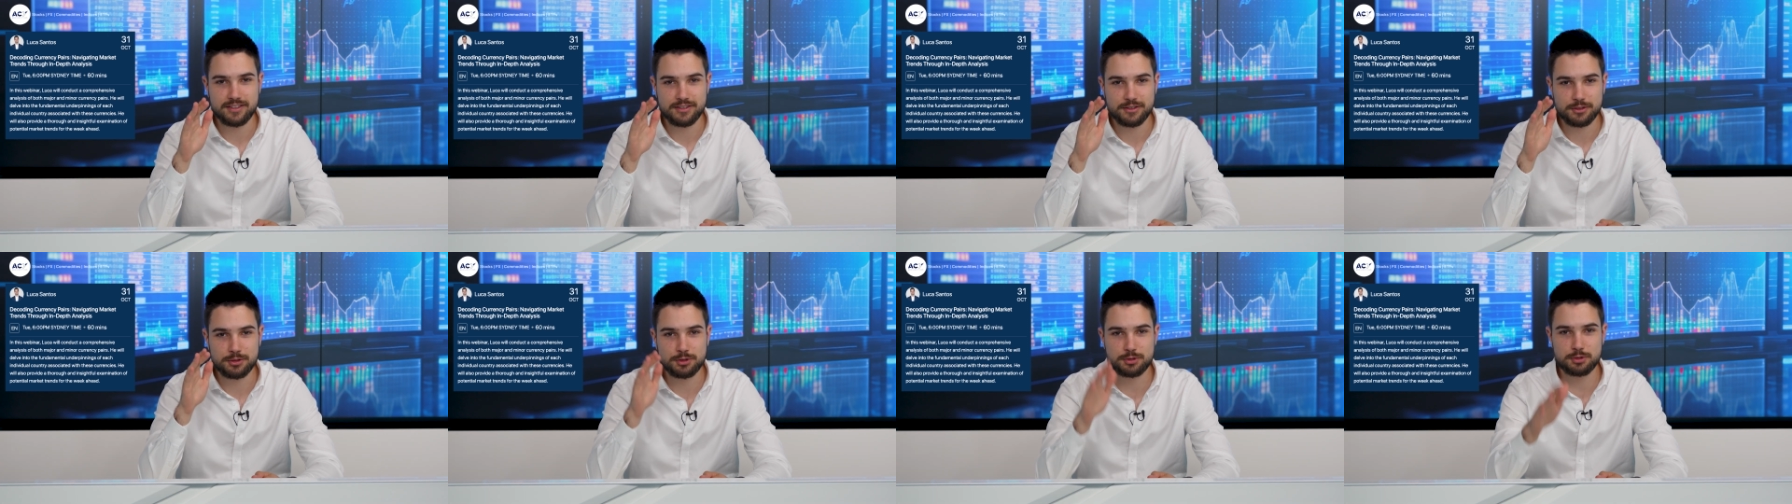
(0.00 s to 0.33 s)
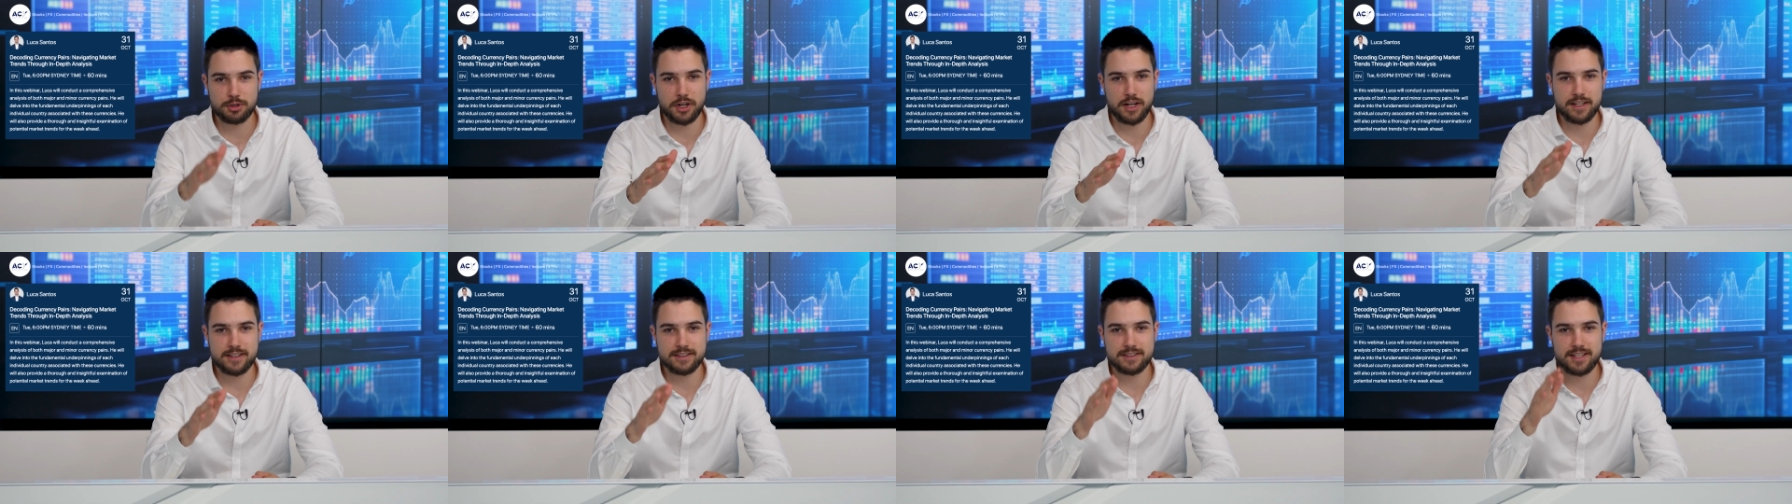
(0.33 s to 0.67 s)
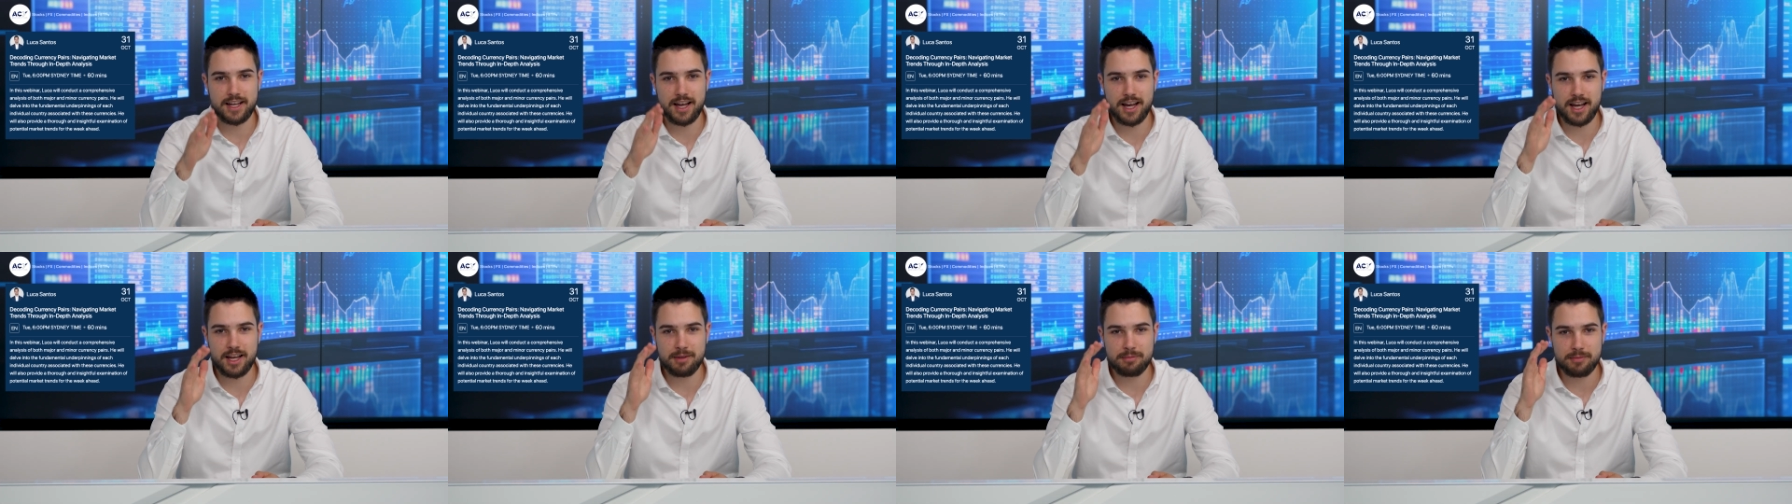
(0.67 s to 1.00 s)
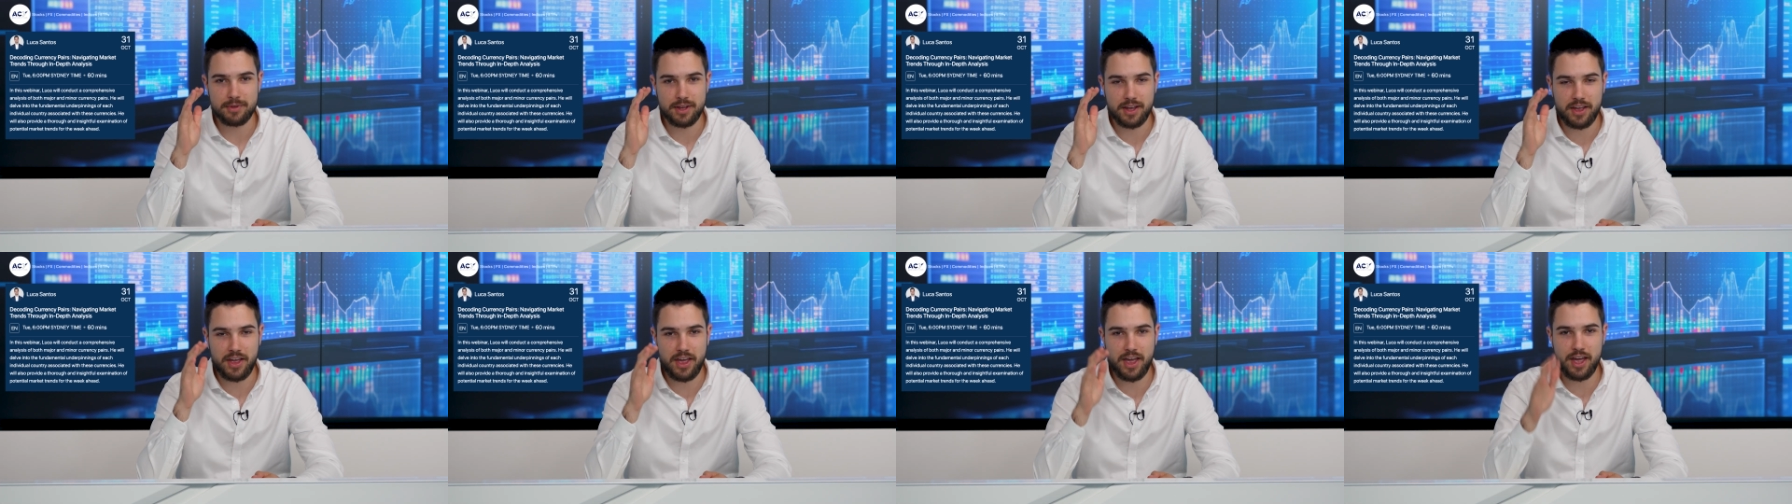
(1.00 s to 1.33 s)
Australian time
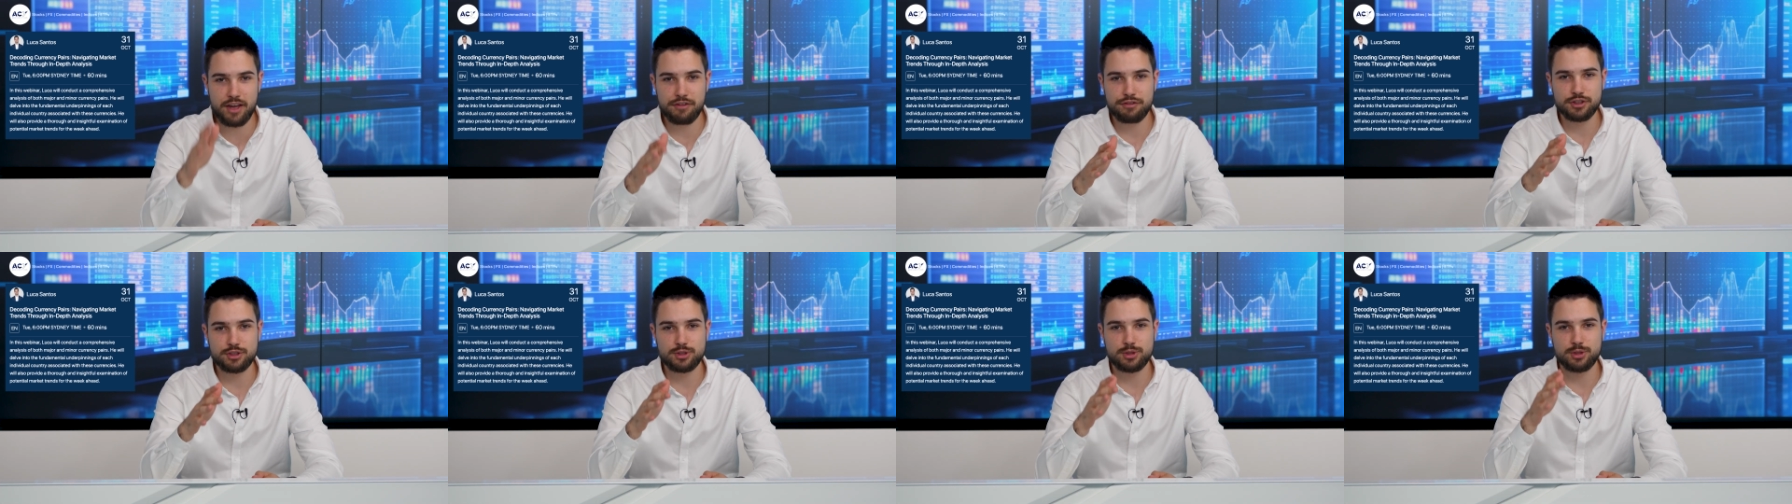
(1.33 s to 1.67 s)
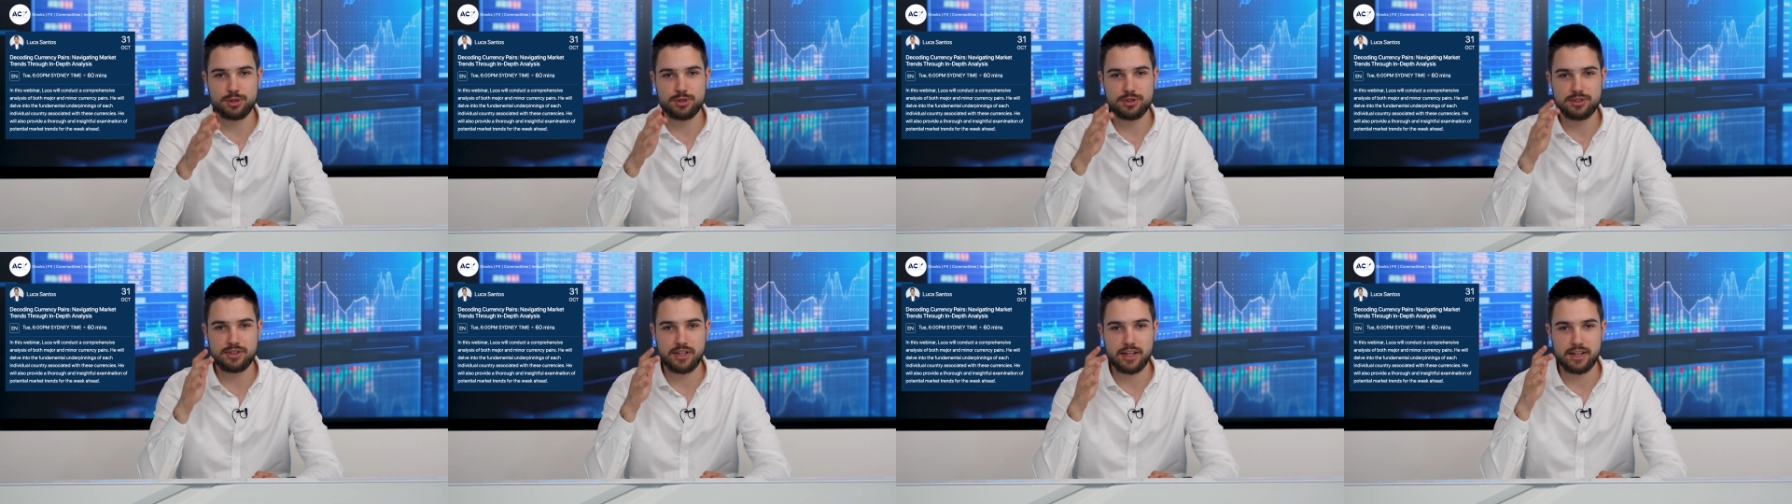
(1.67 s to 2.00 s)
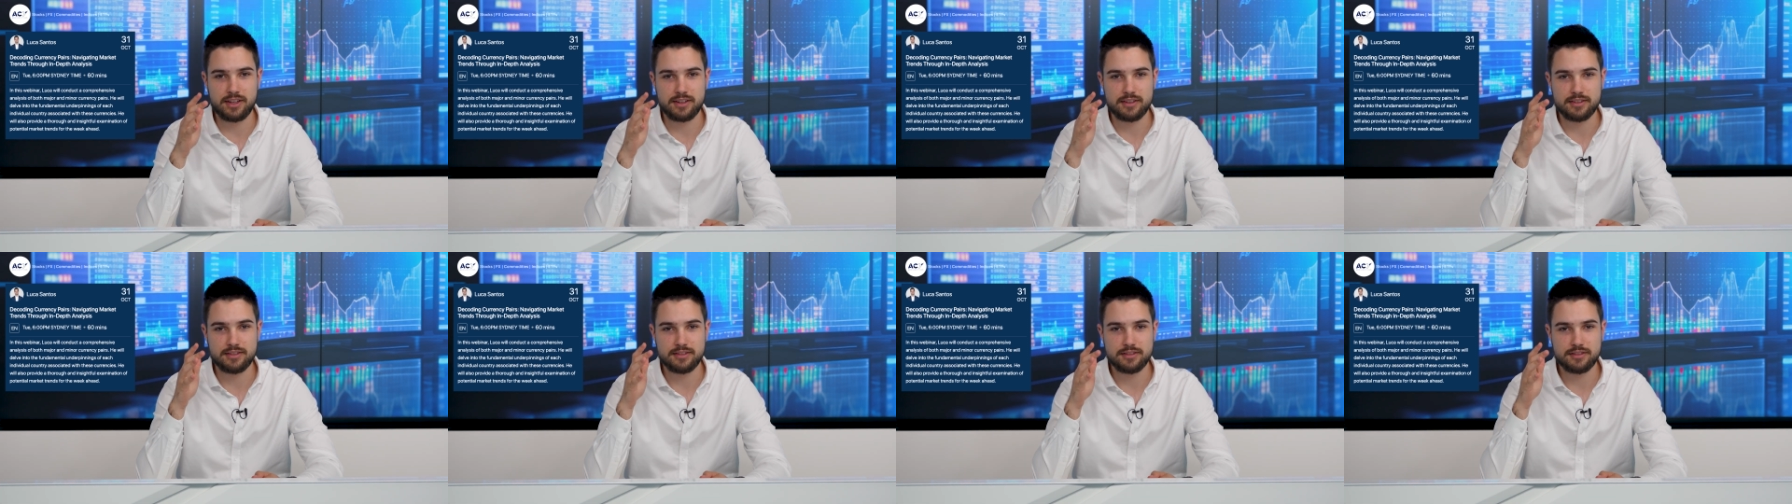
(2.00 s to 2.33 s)
every Tuesday.